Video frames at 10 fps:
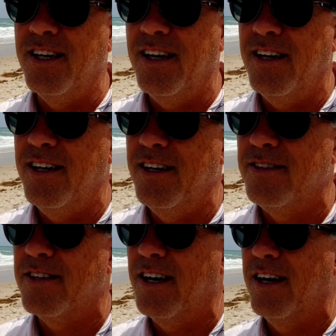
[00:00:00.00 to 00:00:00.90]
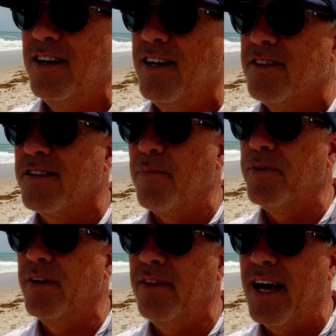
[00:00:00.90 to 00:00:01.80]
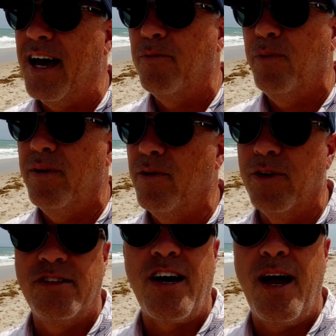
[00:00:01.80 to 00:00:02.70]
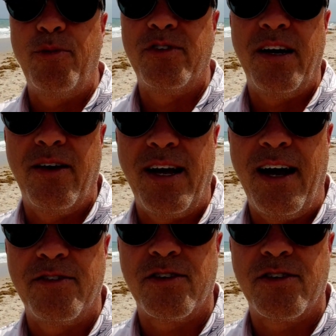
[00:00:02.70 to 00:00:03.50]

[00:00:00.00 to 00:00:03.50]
it is something that only time will tell how it's